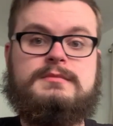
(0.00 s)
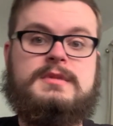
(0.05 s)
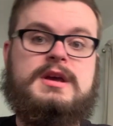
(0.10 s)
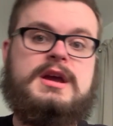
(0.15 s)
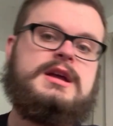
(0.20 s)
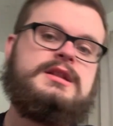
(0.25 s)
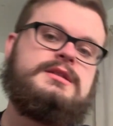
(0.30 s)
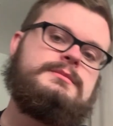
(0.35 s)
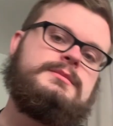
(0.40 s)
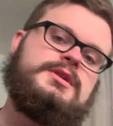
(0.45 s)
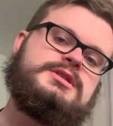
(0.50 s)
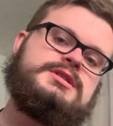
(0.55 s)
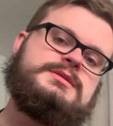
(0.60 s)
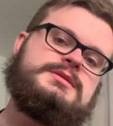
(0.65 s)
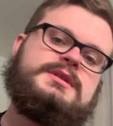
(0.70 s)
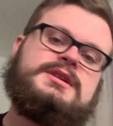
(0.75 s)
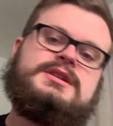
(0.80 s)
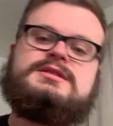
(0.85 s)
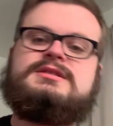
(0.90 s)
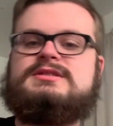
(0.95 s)
And
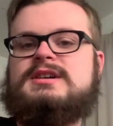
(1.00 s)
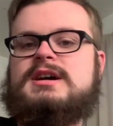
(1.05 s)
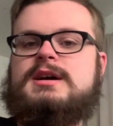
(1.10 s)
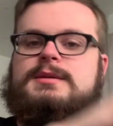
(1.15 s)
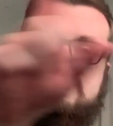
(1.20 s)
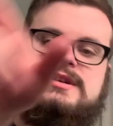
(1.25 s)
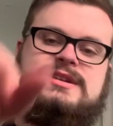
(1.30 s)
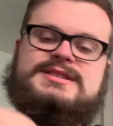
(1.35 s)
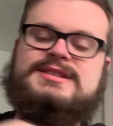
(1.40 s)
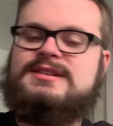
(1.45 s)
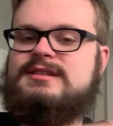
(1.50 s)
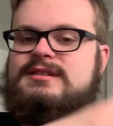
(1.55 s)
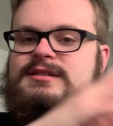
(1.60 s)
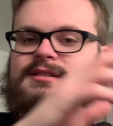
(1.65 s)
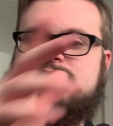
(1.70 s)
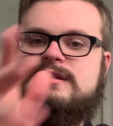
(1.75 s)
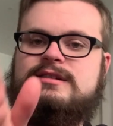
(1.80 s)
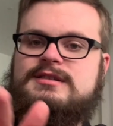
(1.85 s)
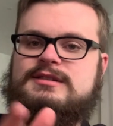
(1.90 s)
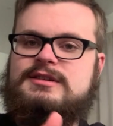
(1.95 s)
multiplayer to Zombies.
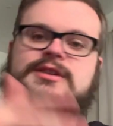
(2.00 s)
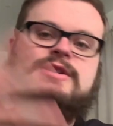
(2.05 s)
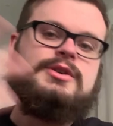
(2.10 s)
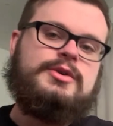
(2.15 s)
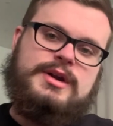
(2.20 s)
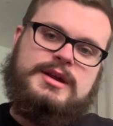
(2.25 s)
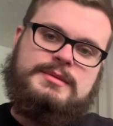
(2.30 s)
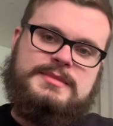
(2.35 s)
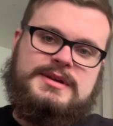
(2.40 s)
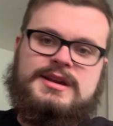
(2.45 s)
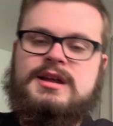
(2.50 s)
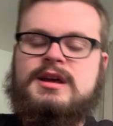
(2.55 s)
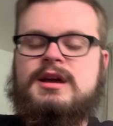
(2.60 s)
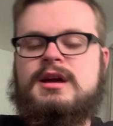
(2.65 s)
You know what I mean.